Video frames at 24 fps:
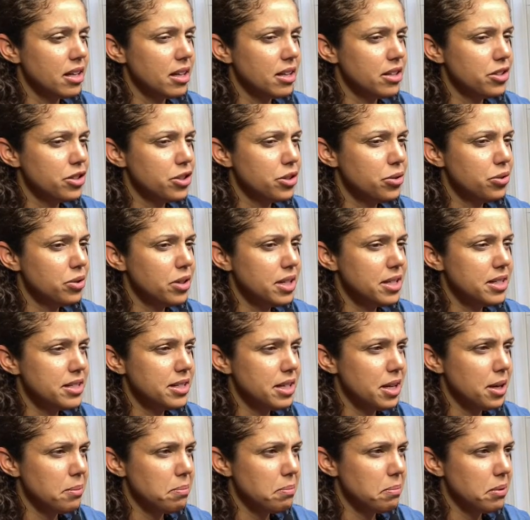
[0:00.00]
Tuna
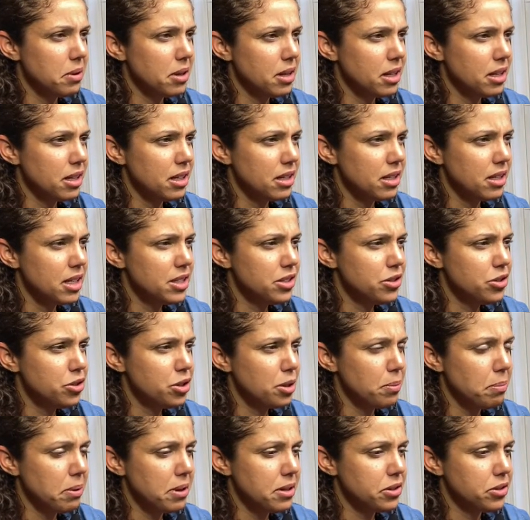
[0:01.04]
dip. Let's do the
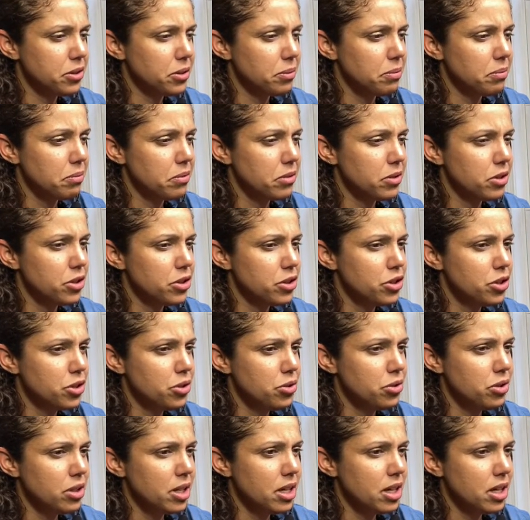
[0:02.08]
pencil.
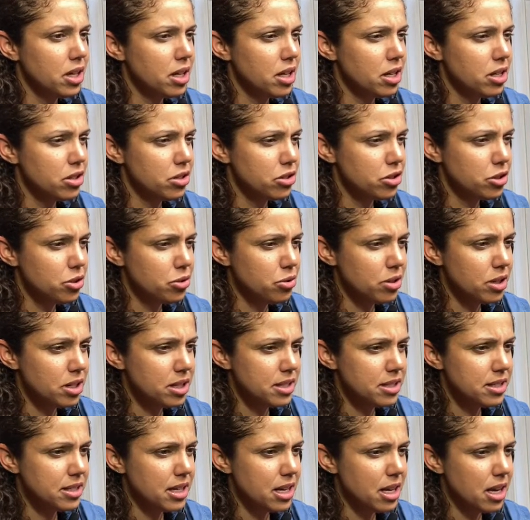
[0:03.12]
Tuna, tuna
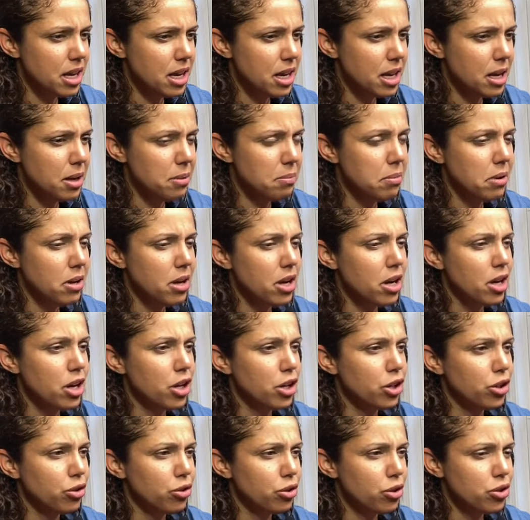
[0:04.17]
dip.
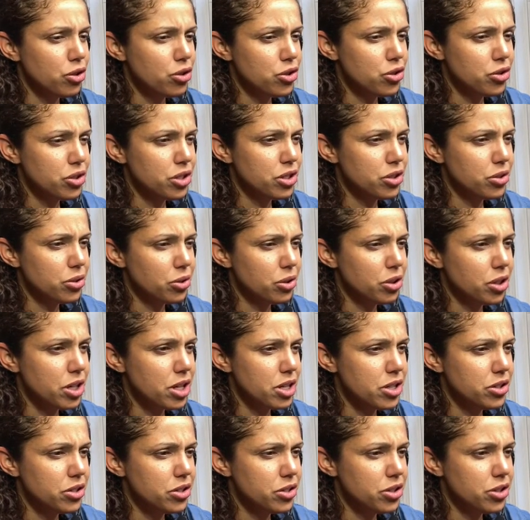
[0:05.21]
Grocery store
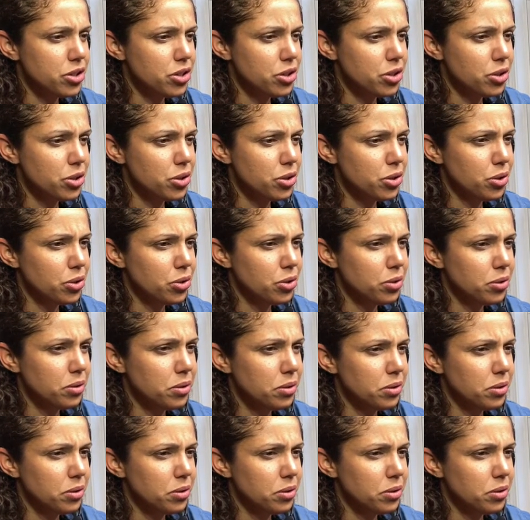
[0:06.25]
is two.